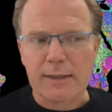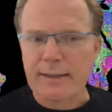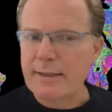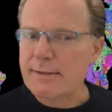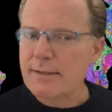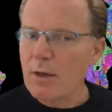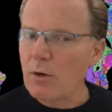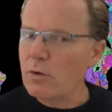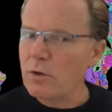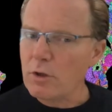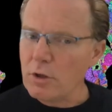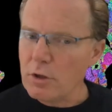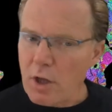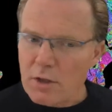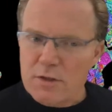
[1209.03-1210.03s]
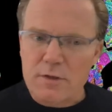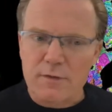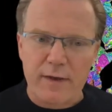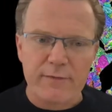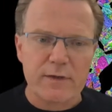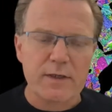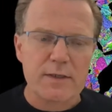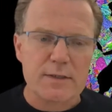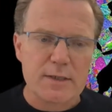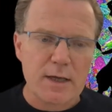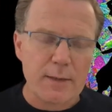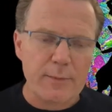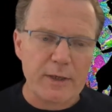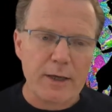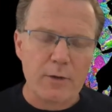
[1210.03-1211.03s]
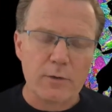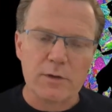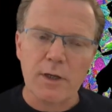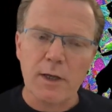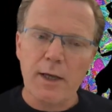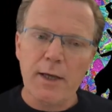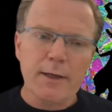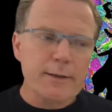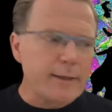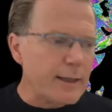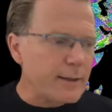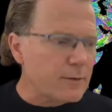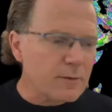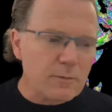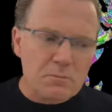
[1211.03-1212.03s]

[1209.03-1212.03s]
And there's now lots of evidence coming out that